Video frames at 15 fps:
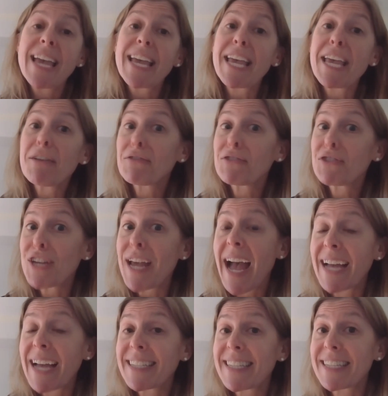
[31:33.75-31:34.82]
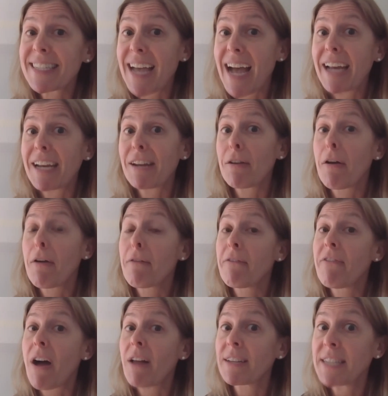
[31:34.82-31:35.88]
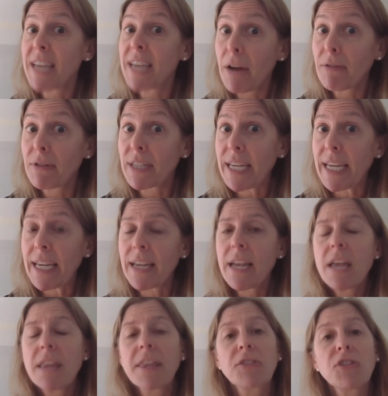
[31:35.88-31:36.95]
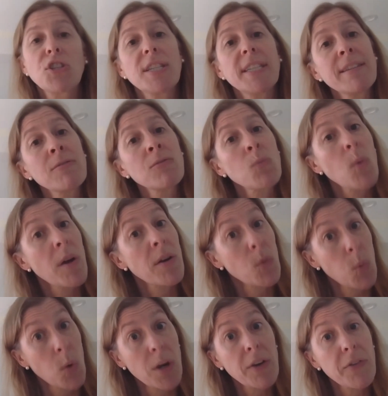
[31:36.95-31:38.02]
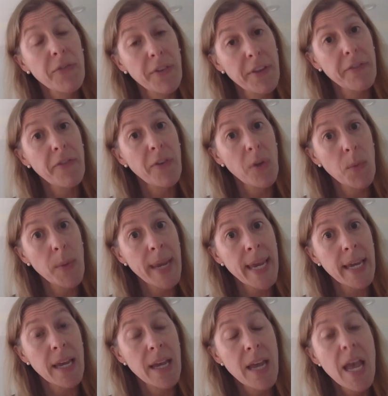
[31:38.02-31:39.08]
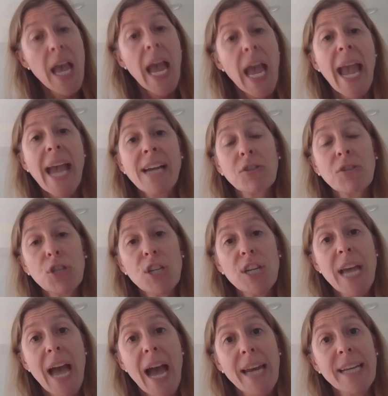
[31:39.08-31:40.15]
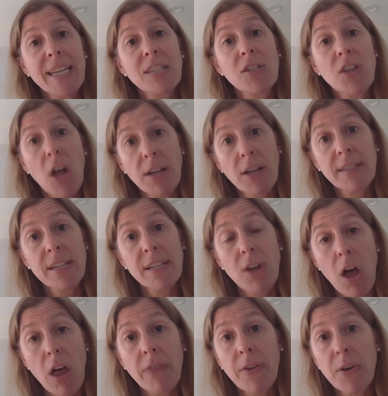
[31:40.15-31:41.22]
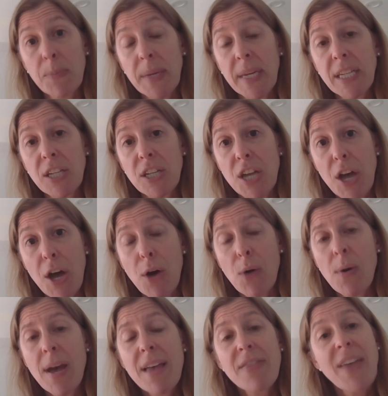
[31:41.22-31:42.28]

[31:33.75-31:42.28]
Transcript: If she had decided voluntarily that she didn't want to work for the full week and she had exhausted all of her PTO,